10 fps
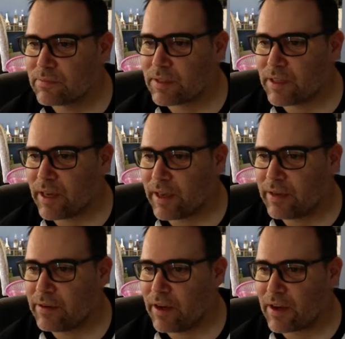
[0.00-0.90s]
Okay,
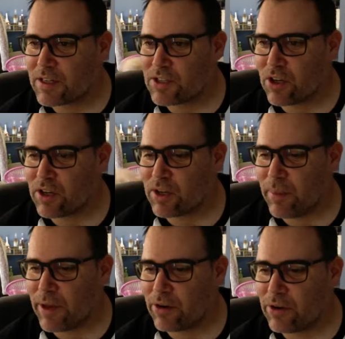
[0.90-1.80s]
Nugget's talking
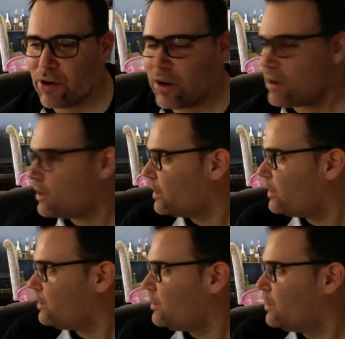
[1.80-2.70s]
about her dog
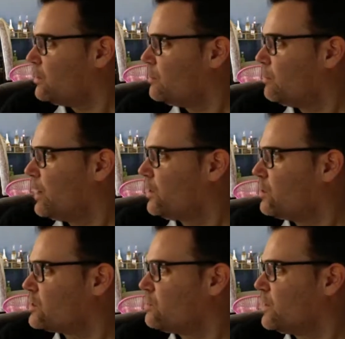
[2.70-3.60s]
again. My
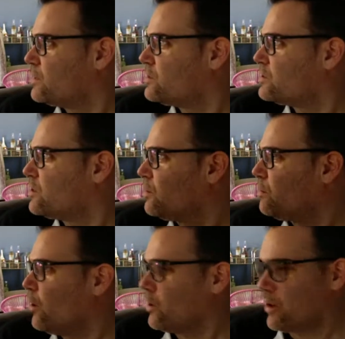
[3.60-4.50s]
dog's about to start
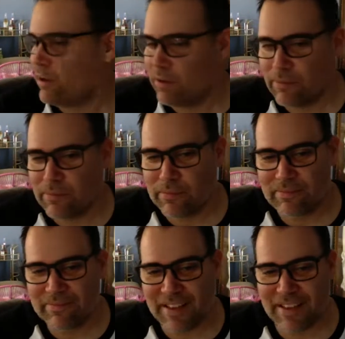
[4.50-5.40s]
barking.
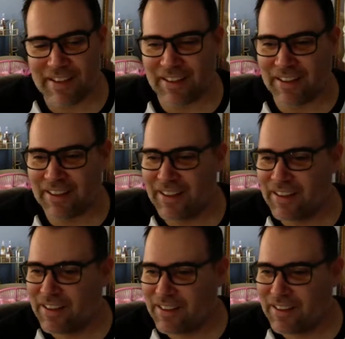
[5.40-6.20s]
Come